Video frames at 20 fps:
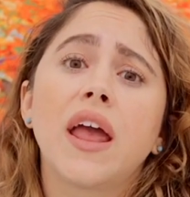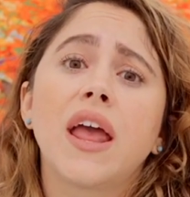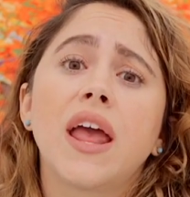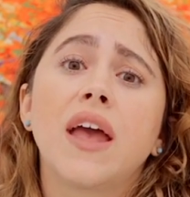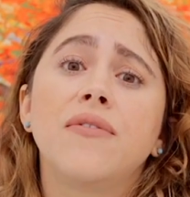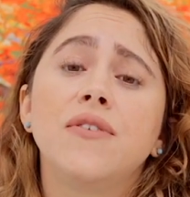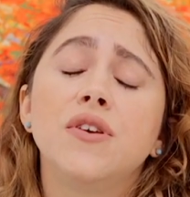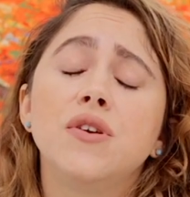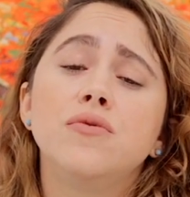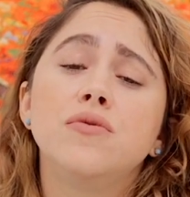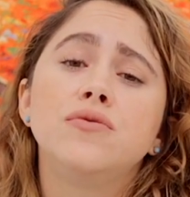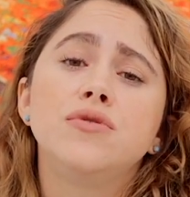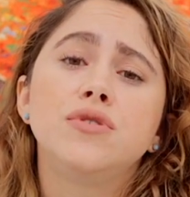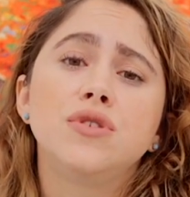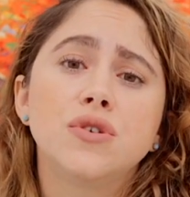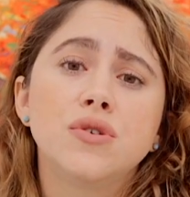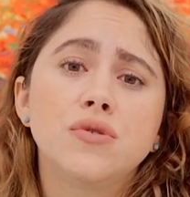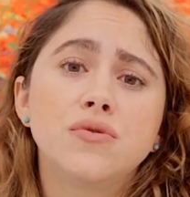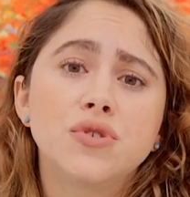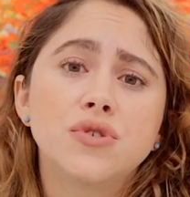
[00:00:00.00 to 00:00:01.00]
if you
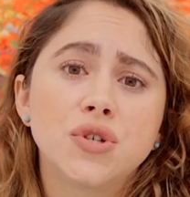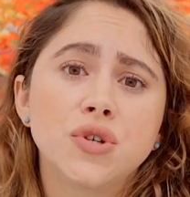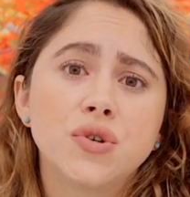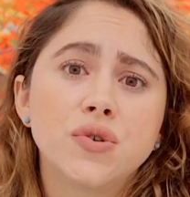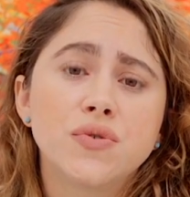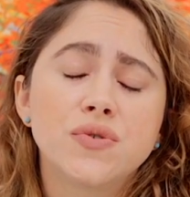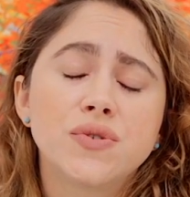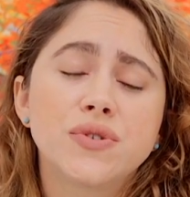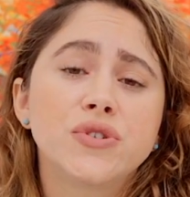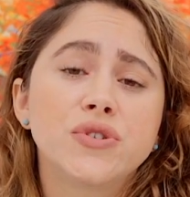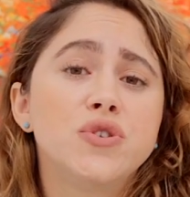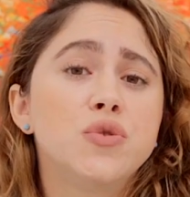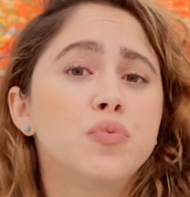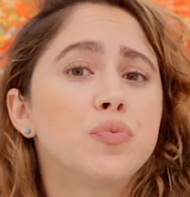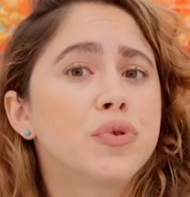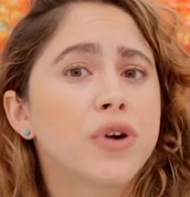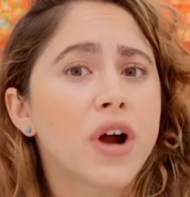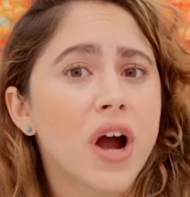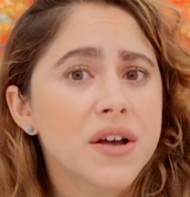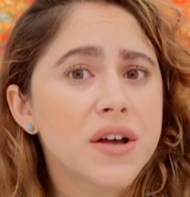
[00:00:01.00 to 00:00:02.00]
do choose to
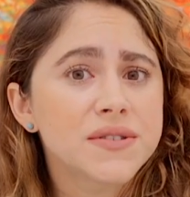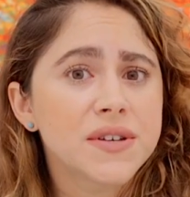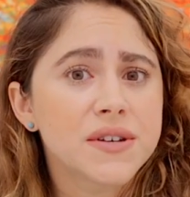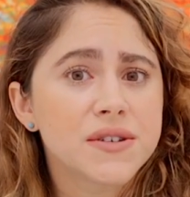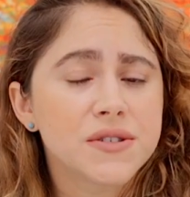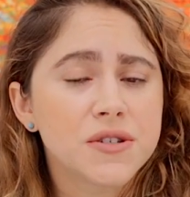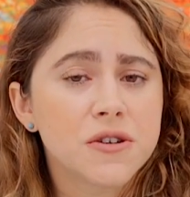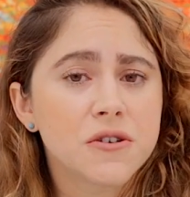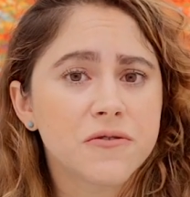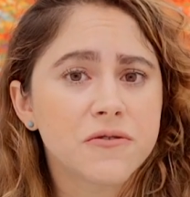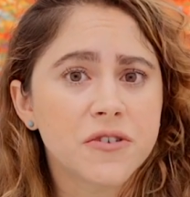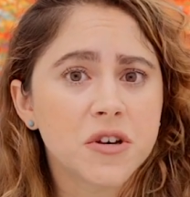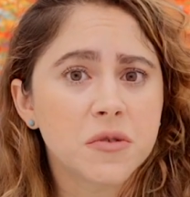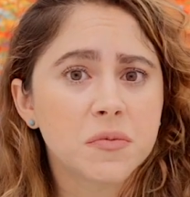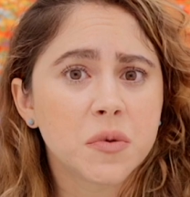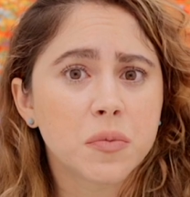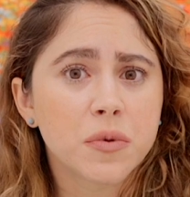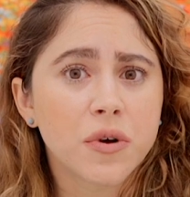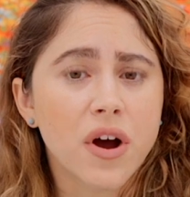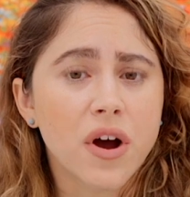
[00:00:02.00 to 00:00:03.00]
process your film
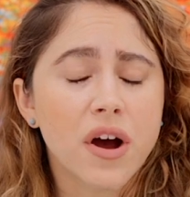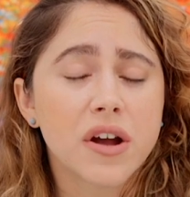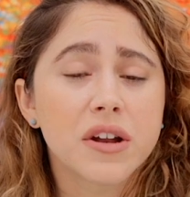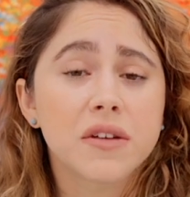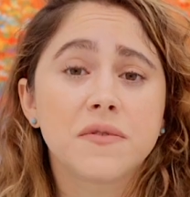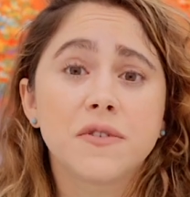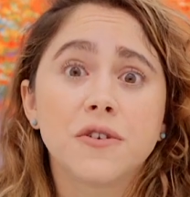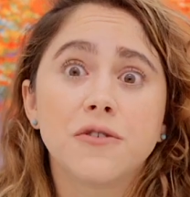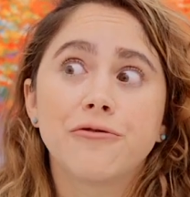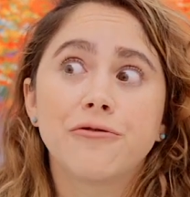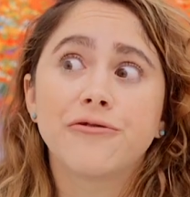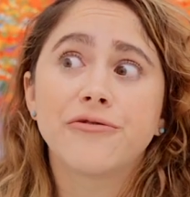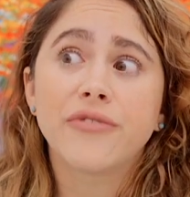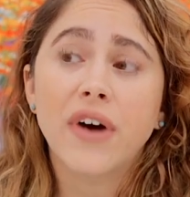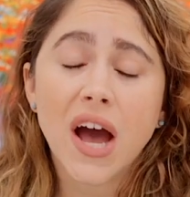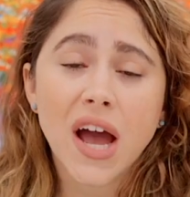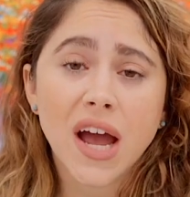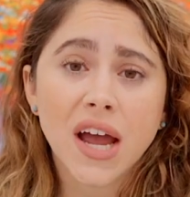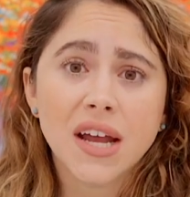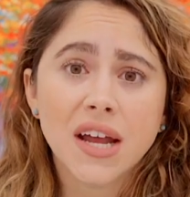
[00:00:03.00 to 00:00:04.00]
abroad, if you
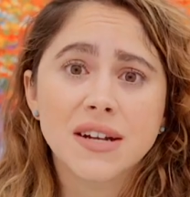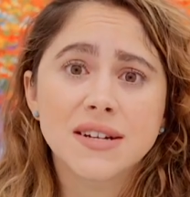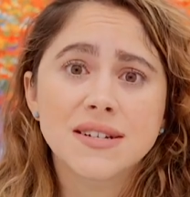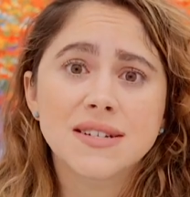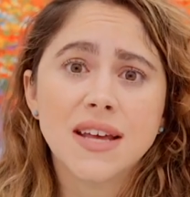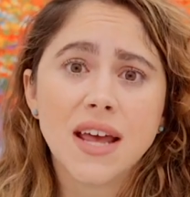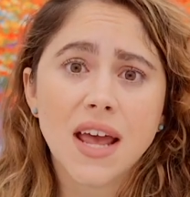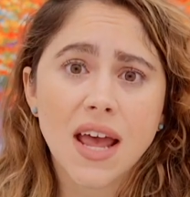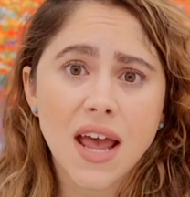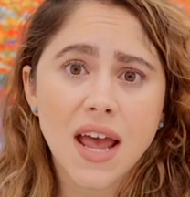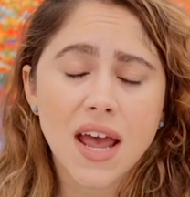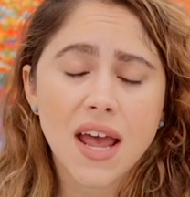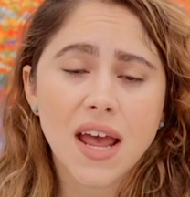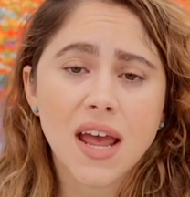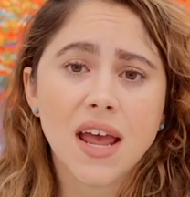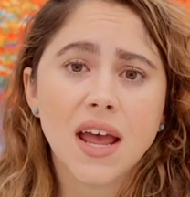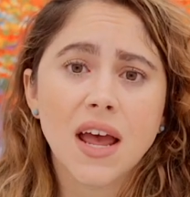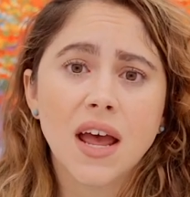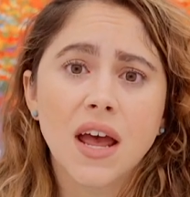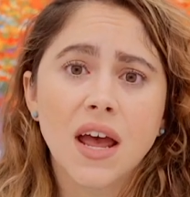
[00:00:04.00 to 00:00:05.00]
find
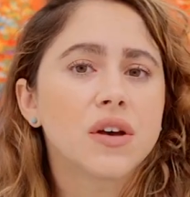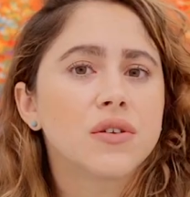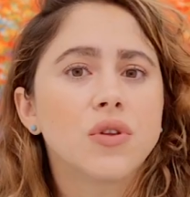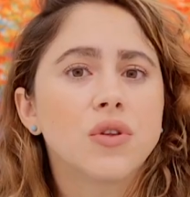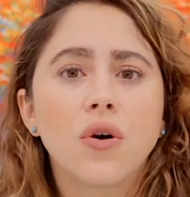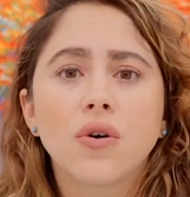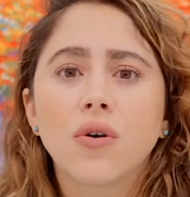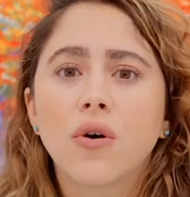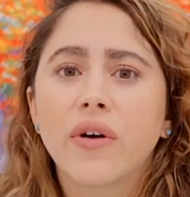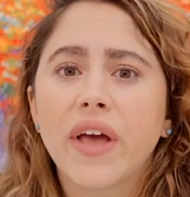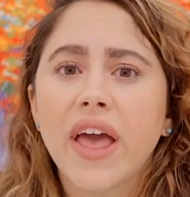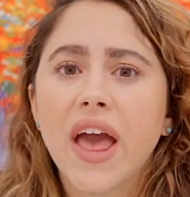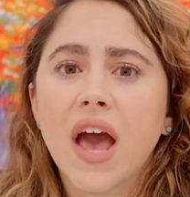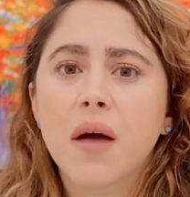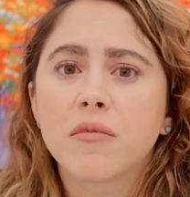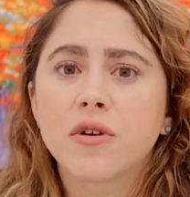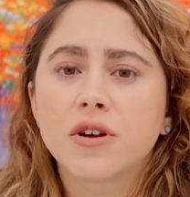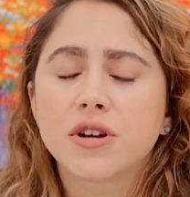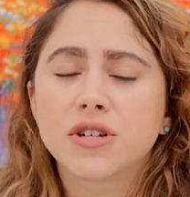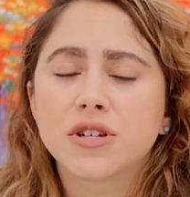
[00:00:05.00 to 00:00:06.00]
a local
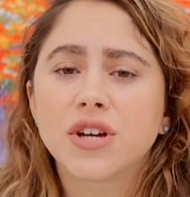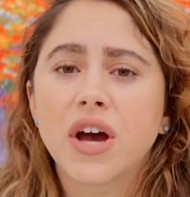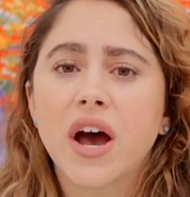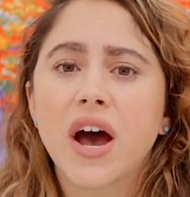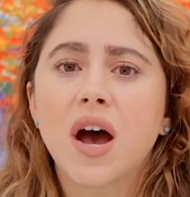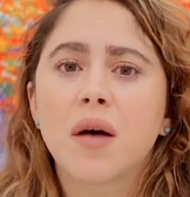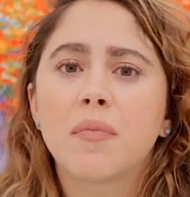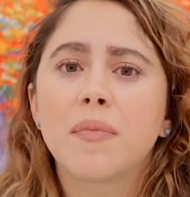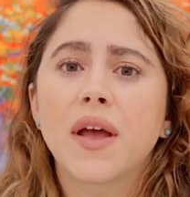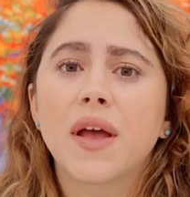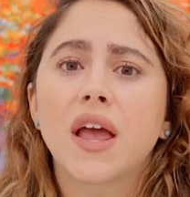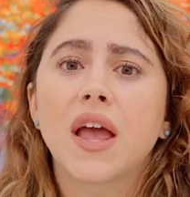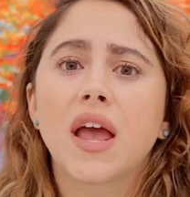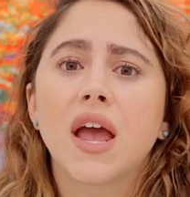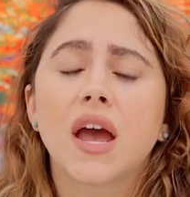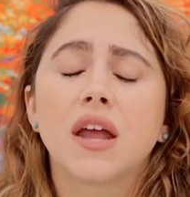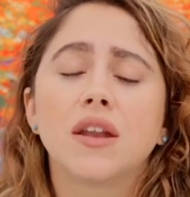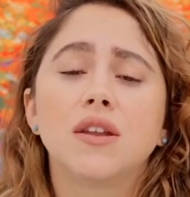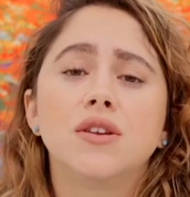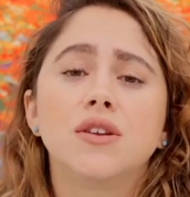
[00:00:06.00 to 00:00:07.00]
camera shop
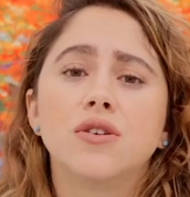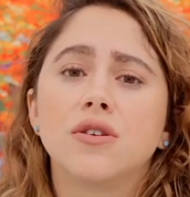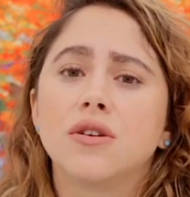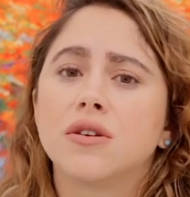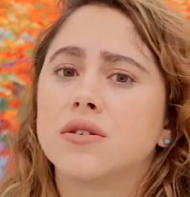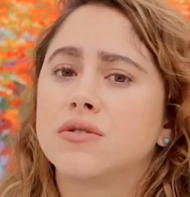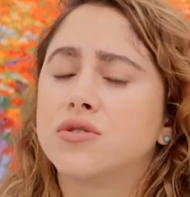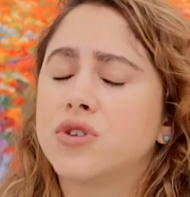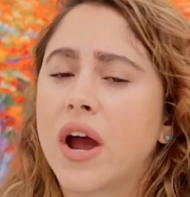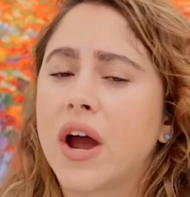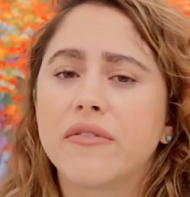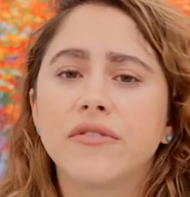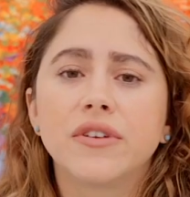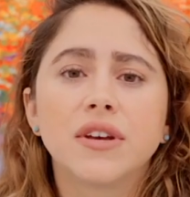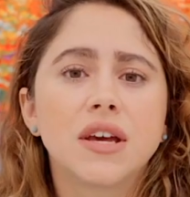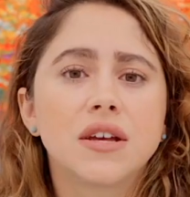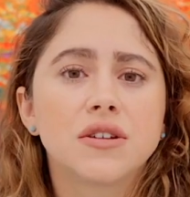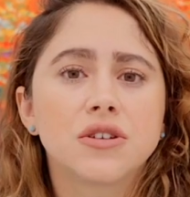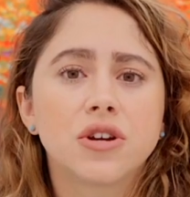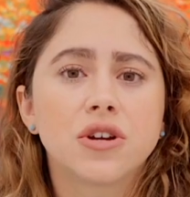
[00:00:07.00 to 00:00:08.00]
and you're
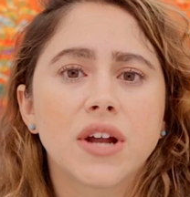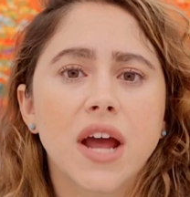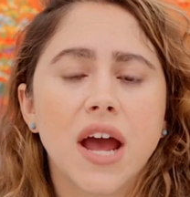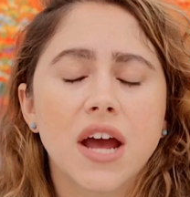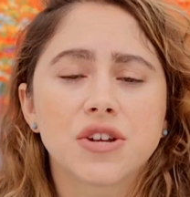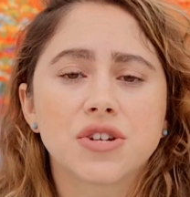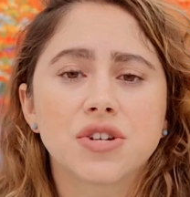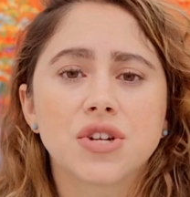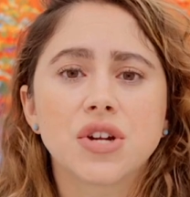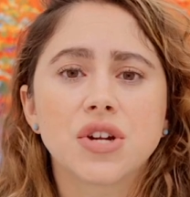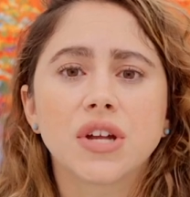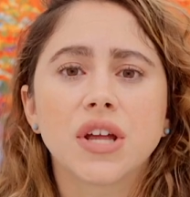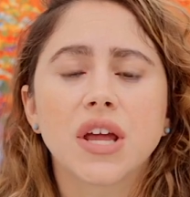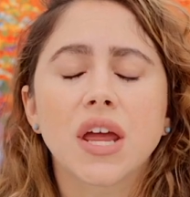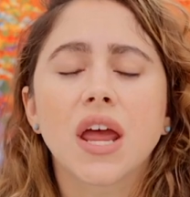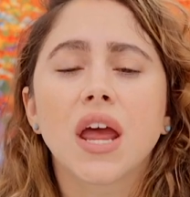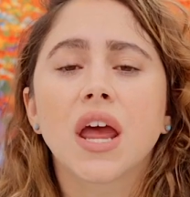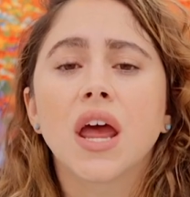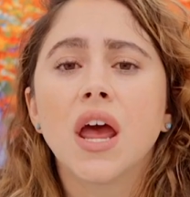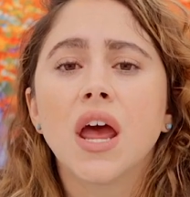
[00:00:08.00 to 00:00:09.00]
traveling
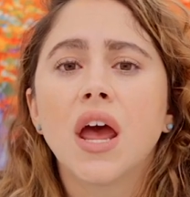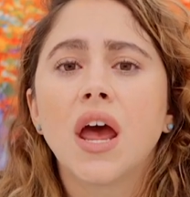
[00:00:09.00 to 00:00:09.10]
internationally,